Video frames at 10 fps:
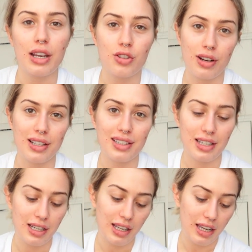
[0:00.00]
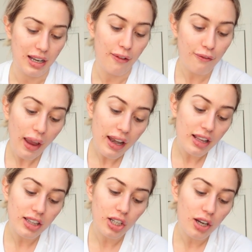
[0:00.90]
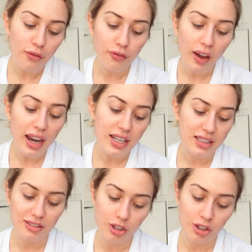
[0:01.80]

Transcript: interested in fighting the good fight,